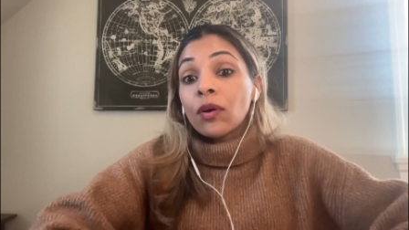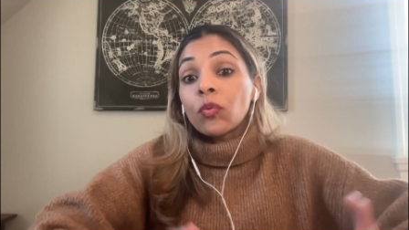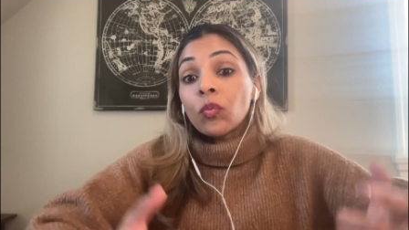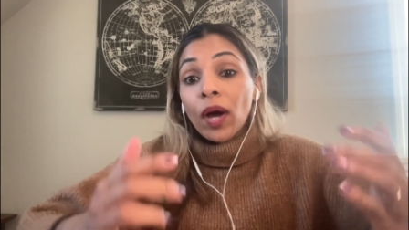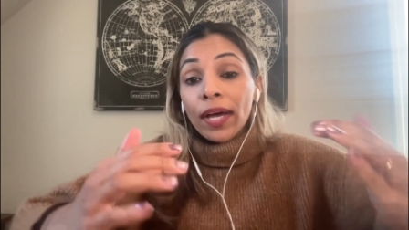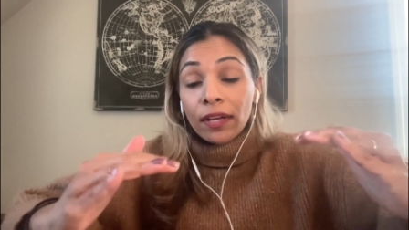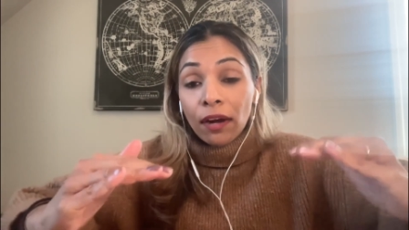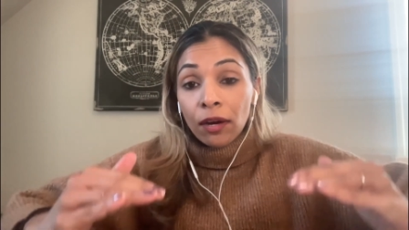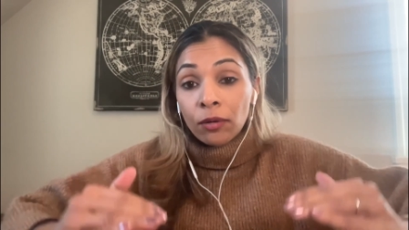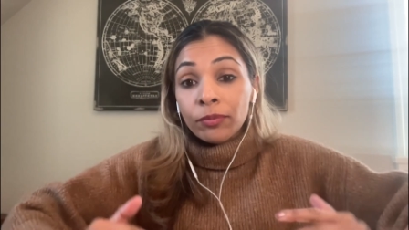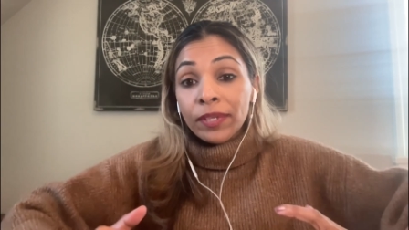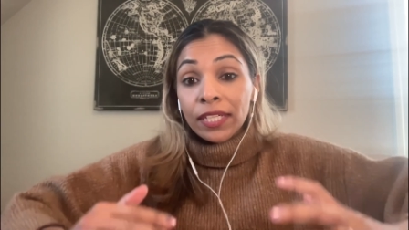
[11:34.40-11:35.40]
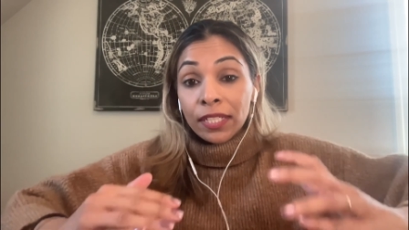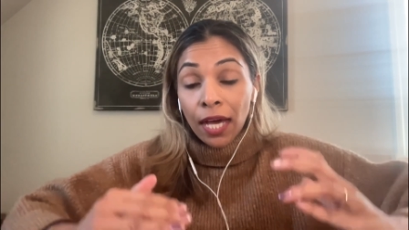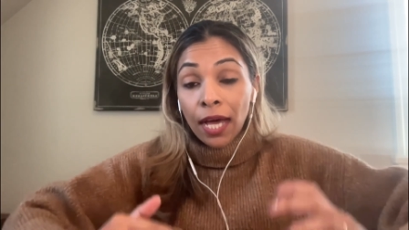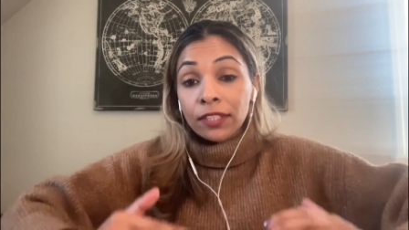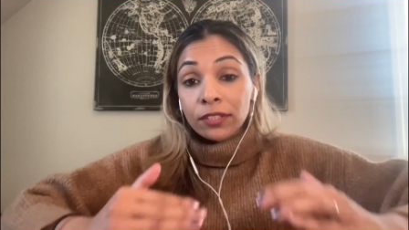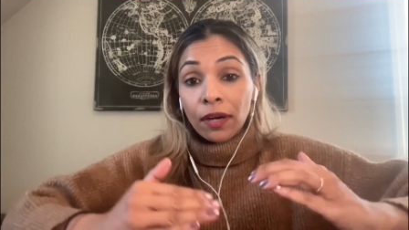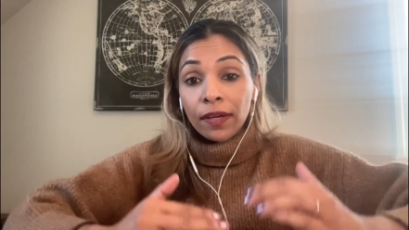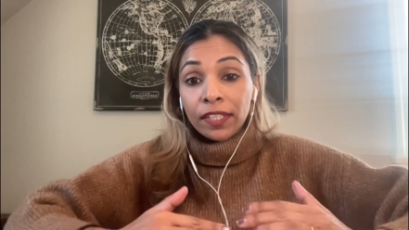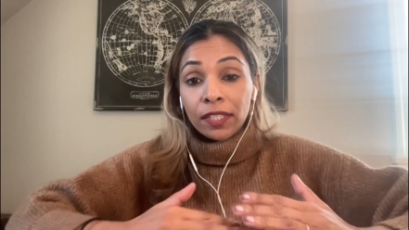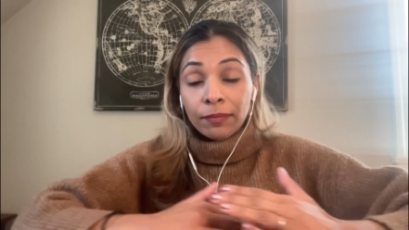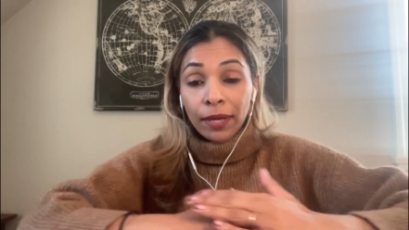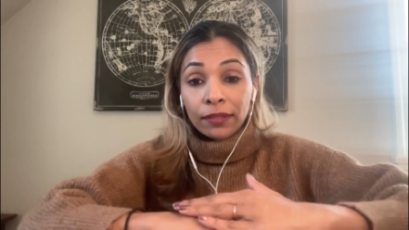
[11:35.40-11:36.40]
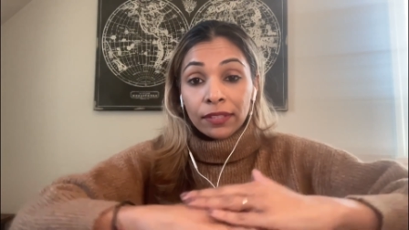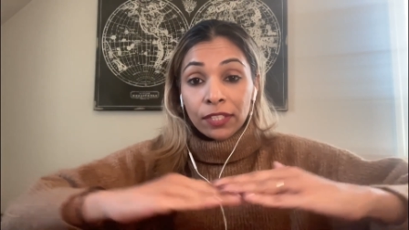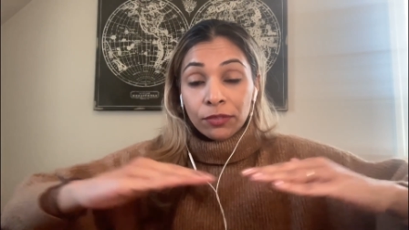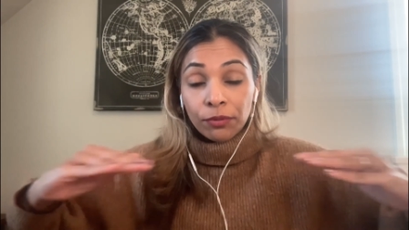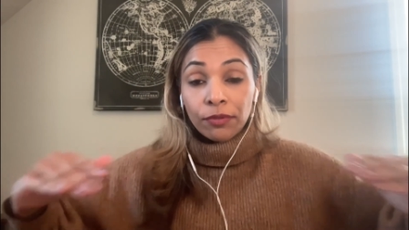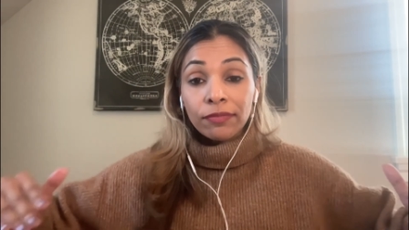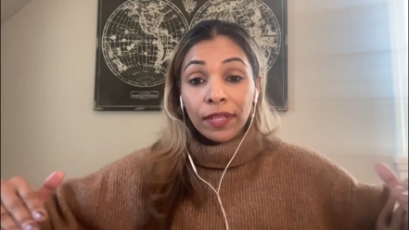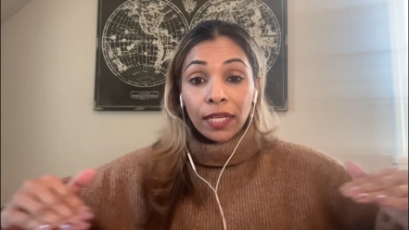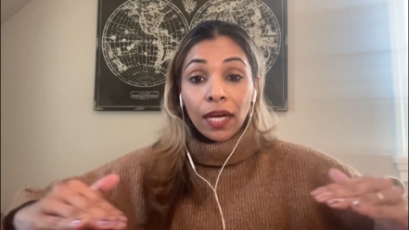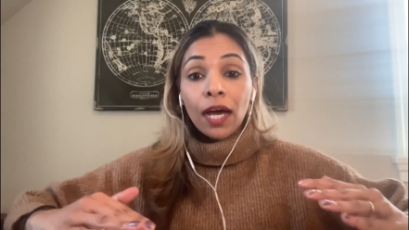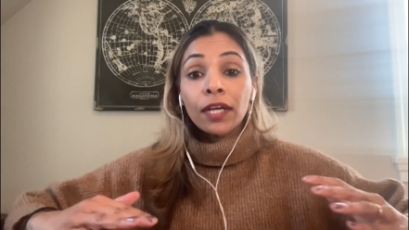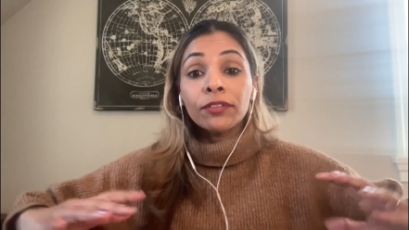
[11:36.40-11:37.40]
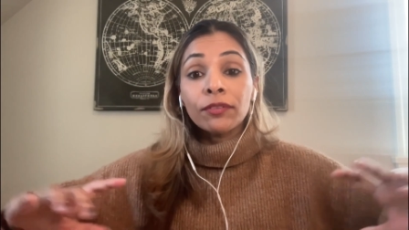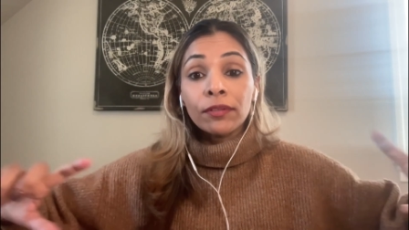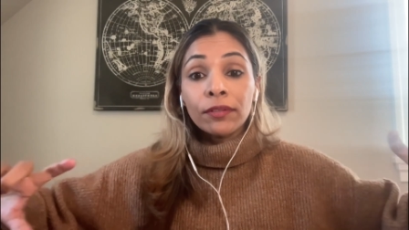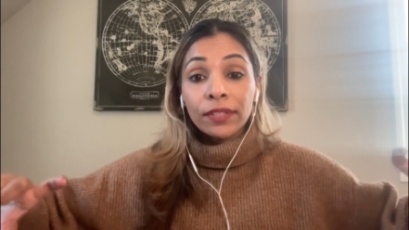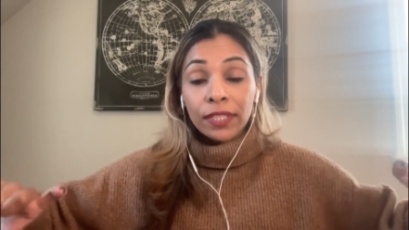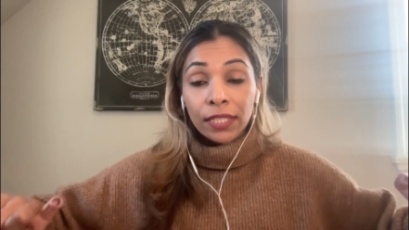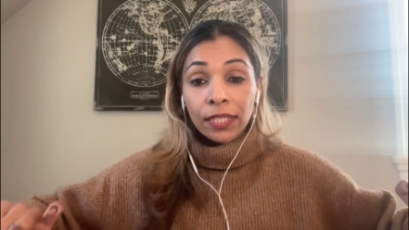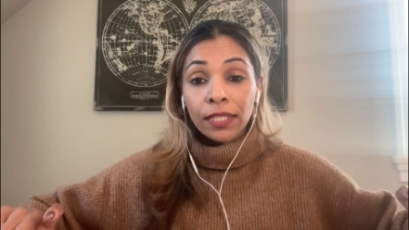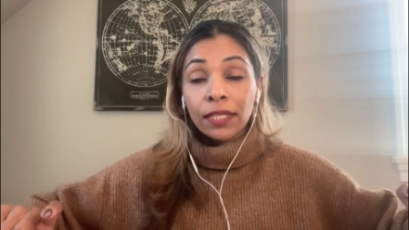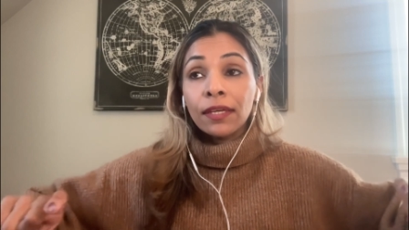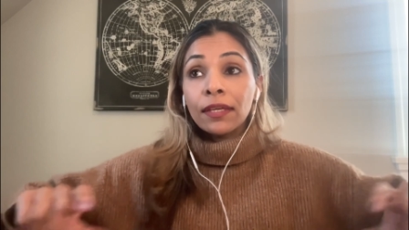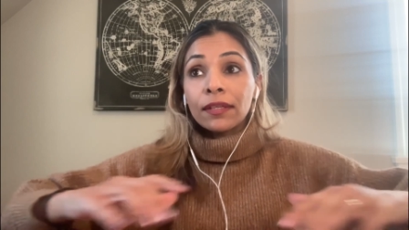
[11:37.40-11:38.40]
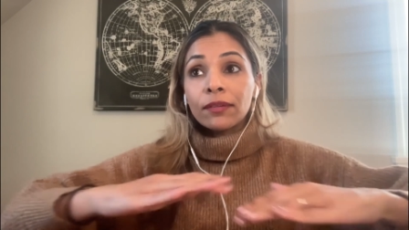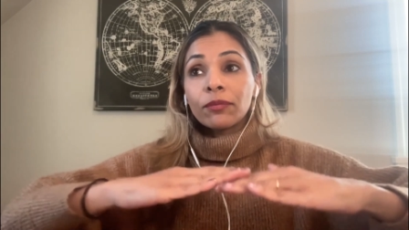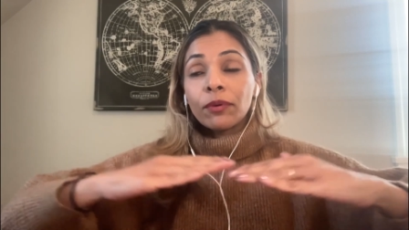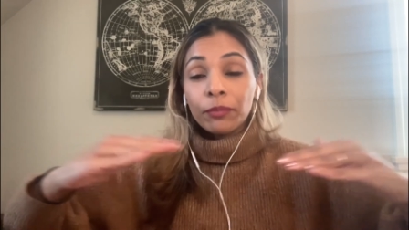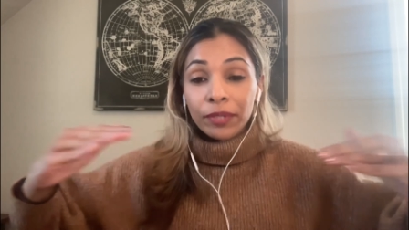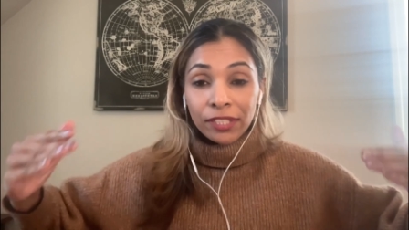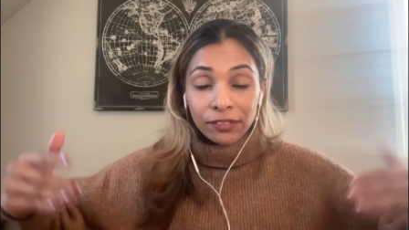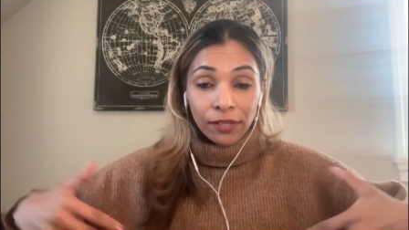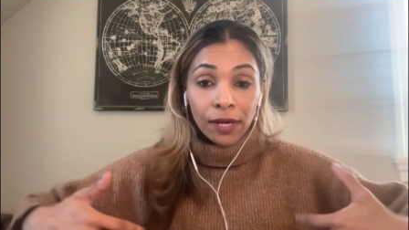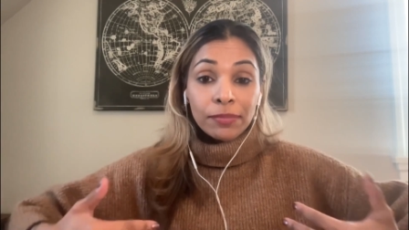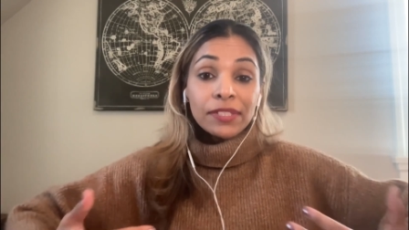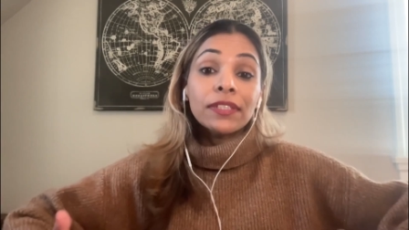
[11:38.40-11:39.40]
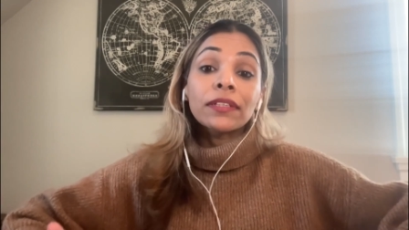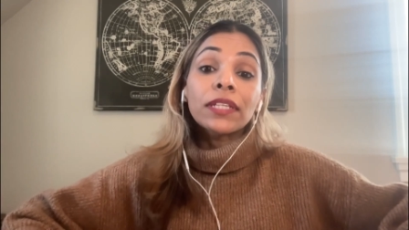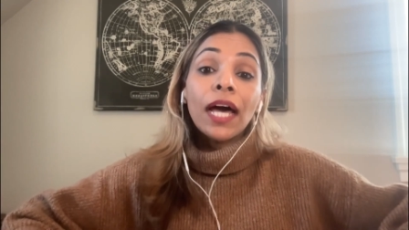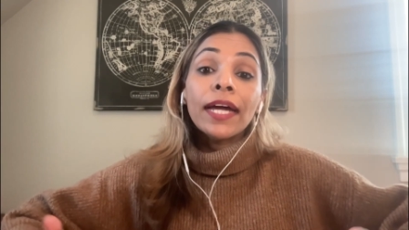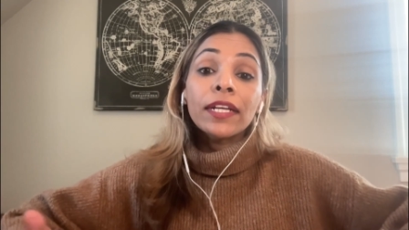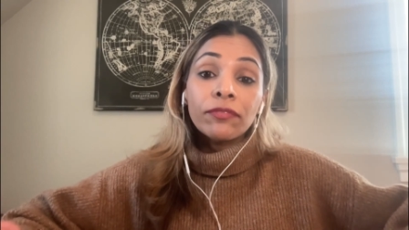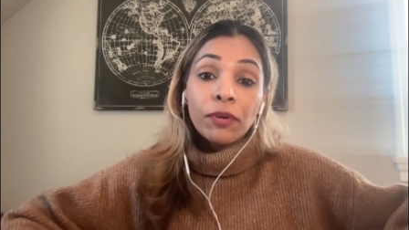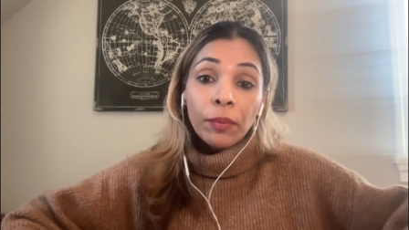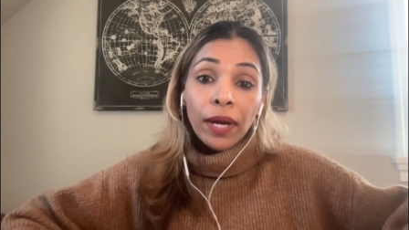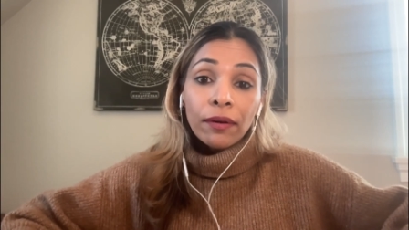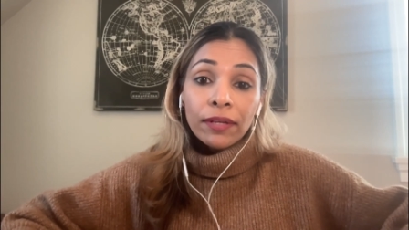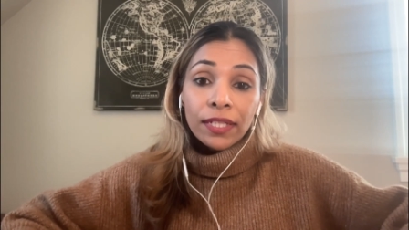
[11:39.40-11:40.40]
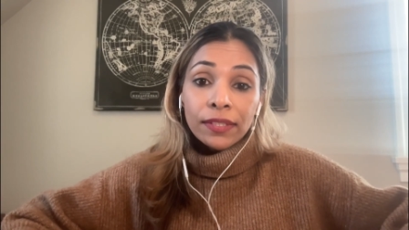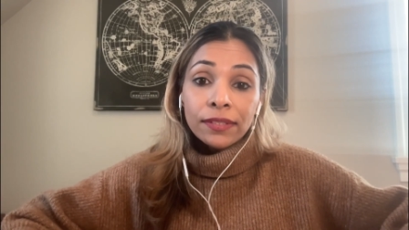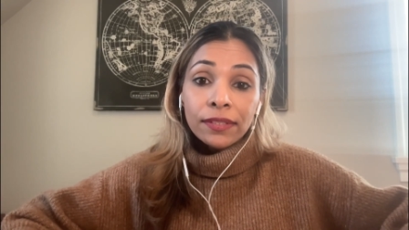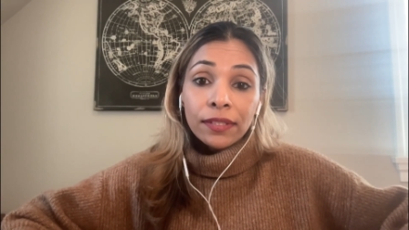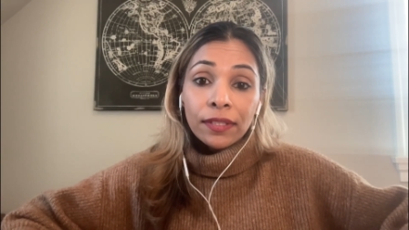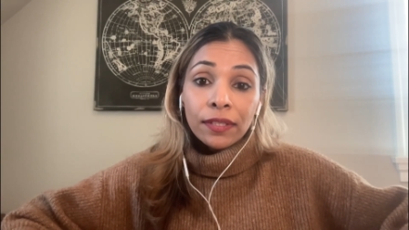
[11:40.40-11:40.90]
What are we not talking about that's sort of like under what we describe as the line of awareness?